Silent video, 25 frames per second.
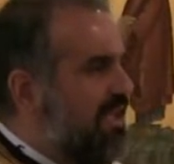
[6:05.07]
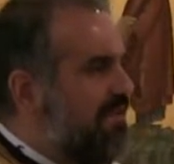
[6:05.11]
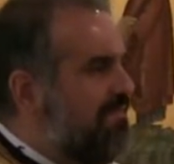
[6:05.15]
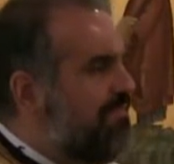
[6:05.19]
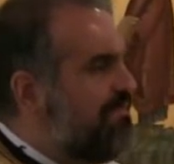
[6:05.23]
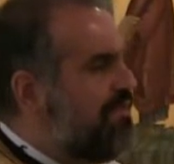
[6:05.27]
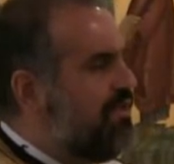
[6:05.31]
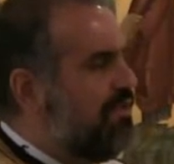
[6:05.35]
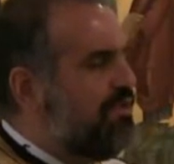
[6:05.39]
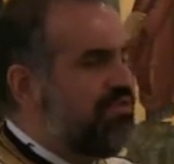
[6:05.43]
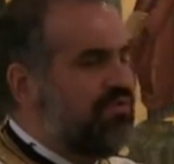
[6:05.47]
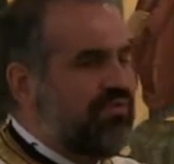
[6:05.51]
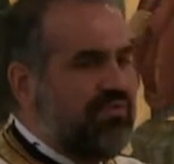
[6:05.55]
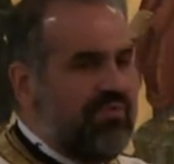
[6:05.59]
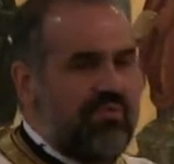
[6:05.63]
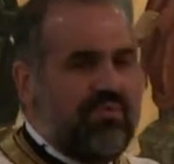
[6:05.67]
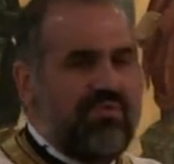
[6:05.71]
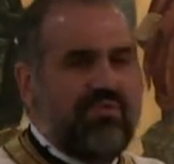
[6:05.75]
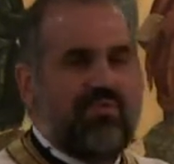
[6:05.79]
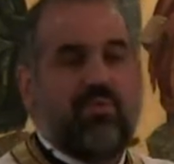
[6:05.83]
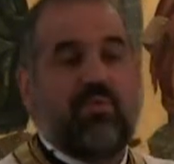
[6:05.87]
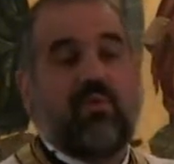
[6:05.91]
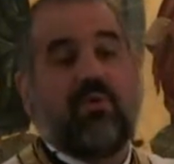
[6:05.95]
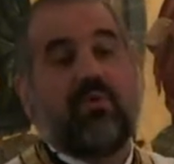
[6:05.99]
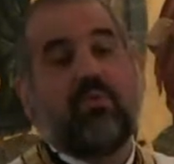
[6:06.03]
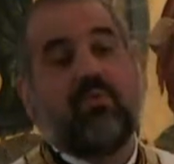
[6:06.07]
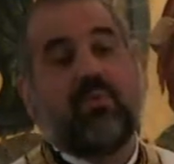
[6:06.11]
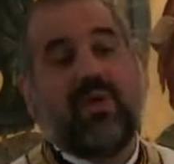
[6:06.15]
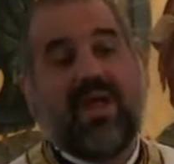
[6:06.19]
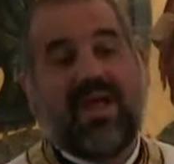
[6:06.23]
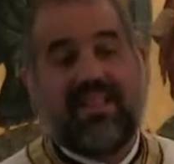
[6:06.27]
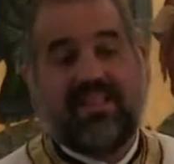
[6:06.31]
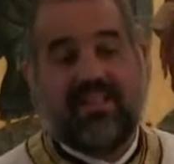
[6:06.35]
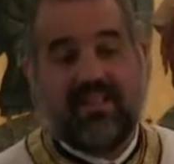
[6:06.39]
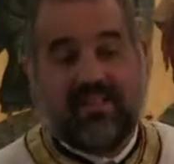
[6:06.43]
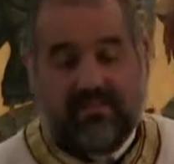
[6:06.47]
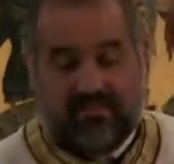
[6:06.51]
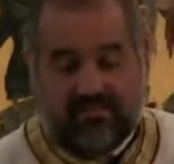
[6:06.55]
If the truth were
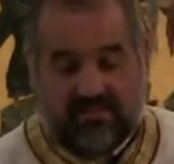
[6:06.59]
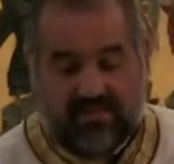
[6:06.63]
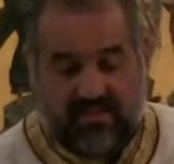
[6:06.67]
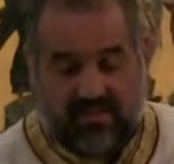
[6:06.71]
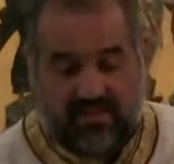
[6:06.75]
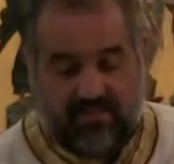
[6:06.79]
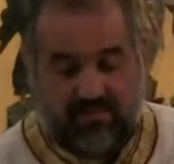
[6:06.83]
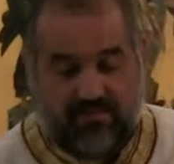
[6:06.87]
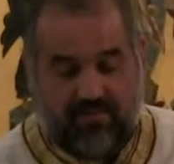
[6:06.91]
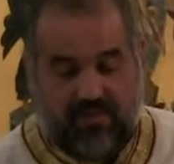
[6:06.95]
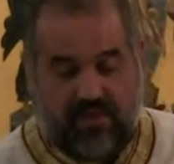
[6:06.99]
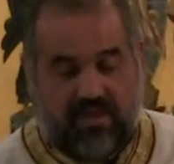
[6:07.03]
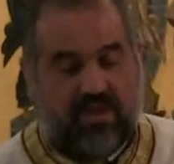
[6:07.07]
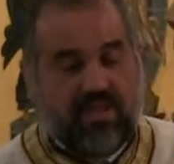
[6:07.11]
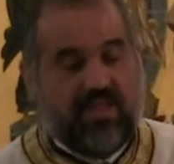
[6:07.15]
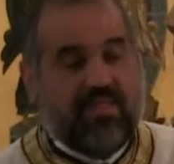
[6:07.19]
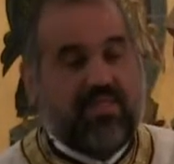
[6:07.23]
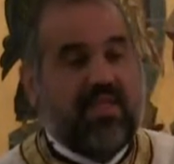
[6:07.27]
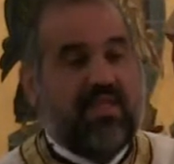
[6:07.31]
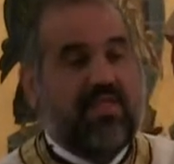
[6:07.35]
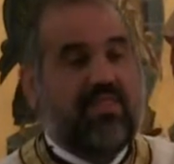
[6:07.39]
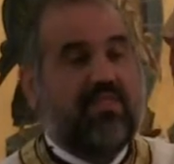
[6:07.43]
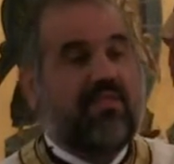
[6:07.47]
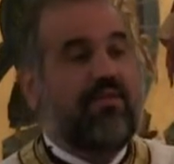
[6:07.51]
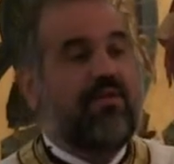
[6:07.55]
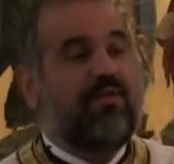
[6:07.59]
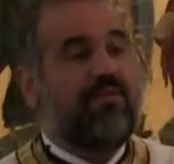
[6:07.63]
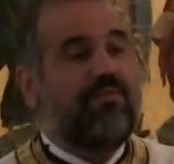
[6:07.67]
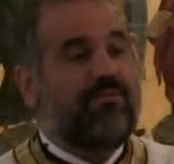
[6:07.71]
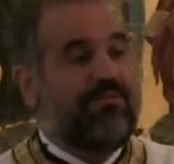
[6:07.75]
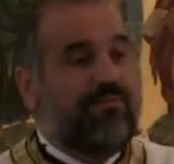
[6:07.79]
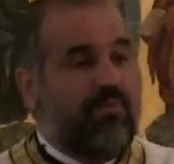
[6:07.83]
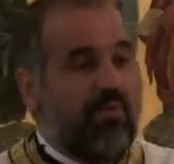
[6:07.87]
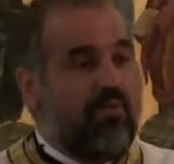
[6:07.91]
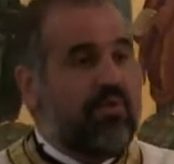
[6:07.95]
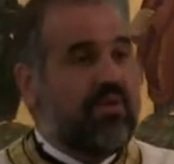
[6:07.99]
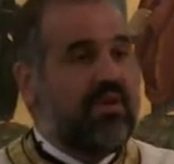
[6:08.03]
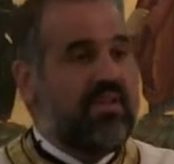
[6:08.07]
relative, then
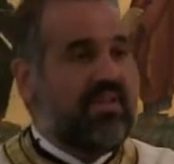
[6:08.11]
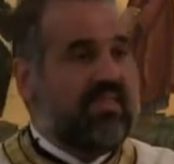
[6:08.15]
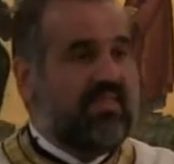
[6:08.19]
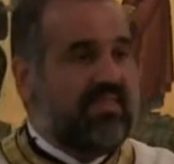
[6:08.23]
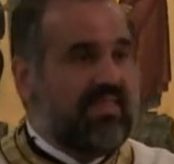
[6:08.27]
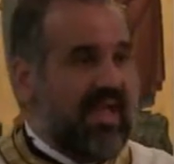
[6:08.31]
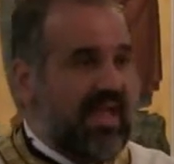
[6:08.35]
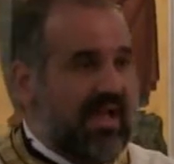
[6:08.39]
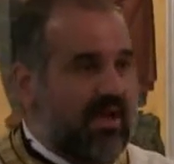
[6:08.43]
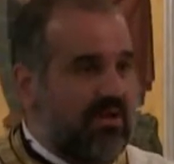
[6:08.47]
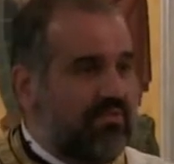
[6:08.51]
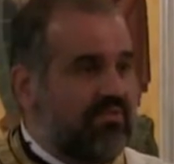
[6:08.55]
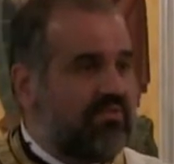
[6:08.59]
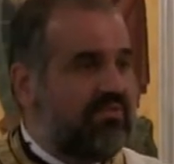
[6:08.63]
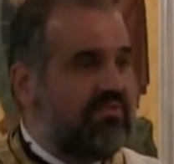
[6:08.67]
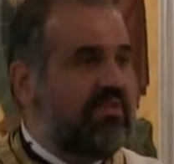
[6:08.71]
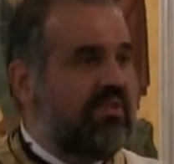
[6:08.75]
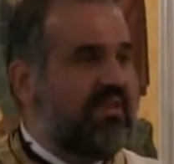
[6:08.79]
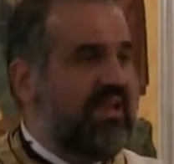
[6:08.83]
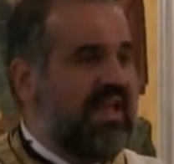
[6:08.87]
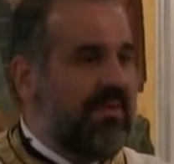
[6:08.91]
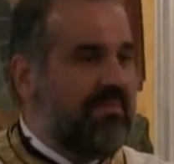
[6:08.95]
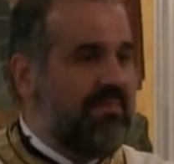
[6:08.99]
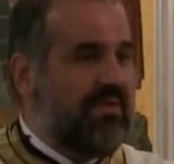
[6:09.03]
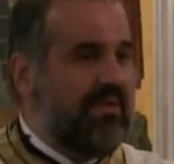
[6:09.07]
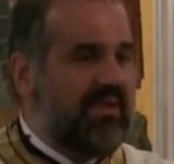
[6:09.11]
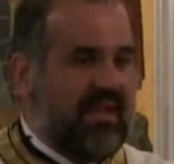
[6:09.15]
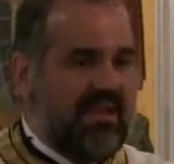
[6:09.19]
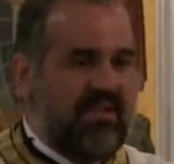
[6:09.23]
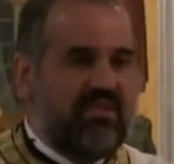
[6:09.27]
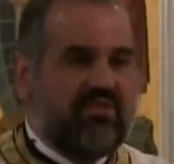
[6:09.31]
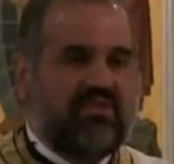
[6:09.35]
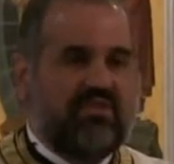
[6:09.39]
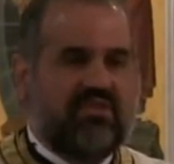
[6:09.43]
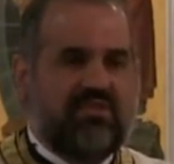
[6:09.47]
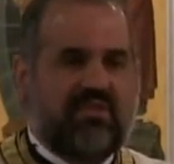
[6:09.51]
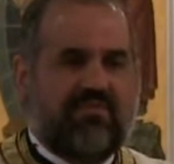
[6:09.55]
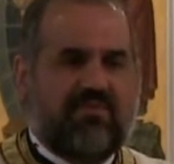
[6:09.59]
forty thousand
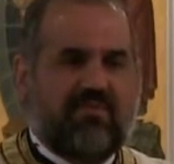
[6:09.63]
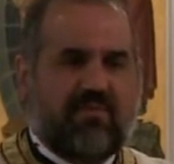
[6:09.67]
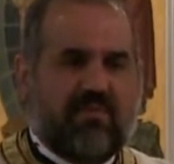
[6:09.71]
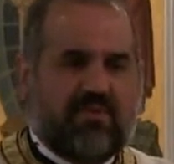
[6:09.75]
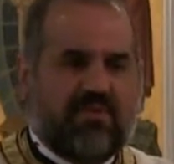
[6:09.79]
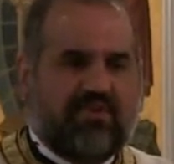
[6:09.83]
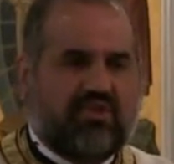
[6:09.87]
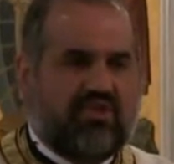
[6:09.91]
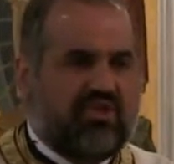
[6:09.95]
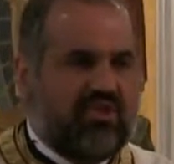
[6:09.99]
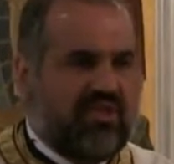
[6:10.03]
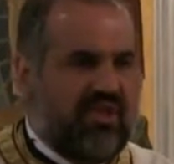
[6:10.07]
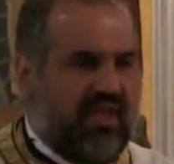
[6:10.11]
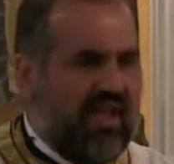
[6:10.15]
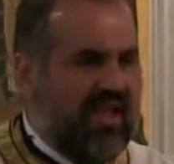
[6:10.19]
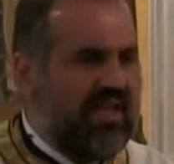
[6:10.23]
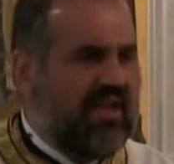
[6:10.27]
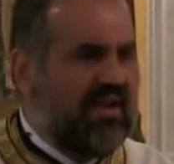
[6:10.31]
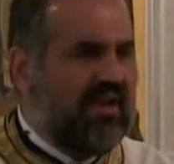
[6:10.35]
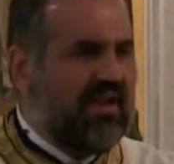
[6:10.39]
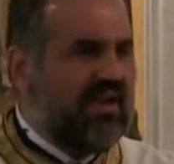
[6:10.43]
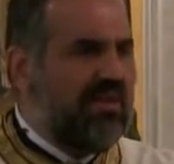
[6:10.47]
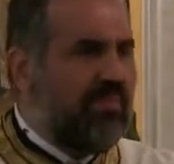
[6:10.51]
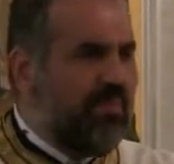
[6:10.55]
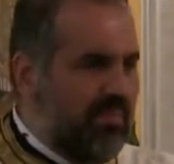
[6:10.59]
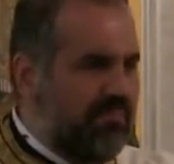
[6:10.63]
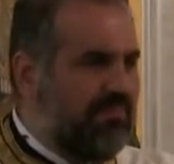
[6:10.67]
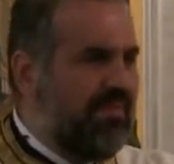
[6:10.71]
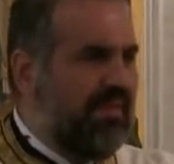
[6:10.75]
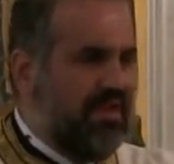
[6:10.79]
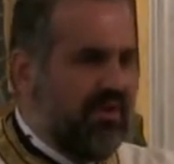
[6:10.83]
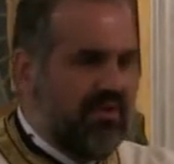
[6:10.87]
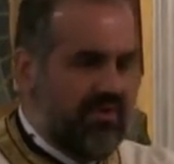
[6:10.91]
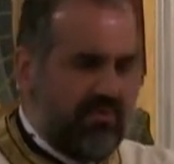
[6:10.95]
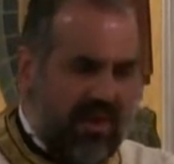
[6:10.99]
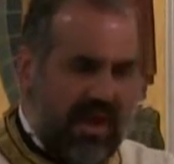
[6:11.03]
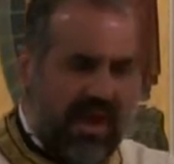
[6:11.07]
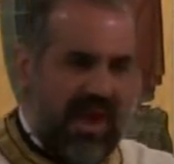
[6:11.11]
denominations of Christianity would be
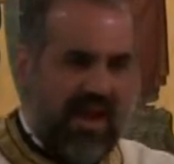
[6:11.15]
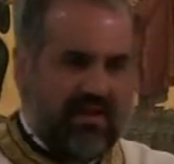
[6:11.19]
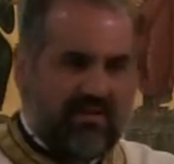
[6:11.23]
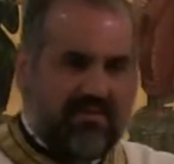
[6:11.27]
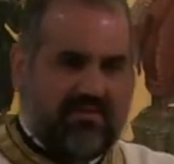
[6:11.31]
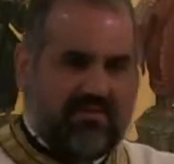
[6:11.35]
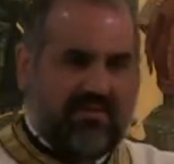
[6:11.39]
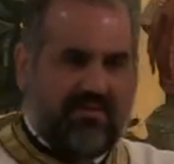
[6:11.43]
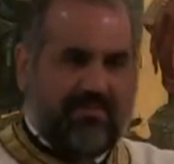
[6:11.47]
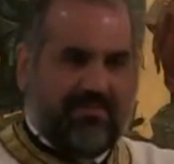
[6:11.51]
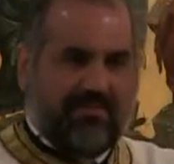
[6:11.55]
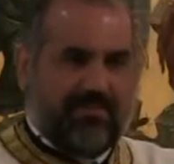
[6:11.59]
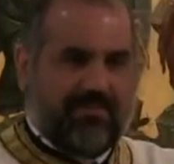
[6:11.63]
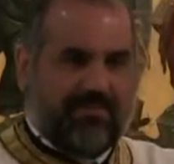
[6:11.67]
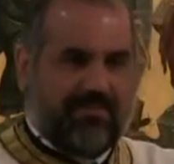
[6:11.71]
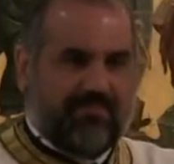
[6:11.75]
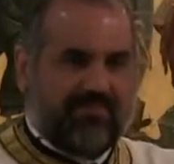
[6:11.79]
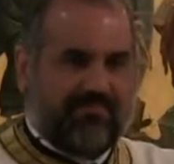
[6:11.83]
correct.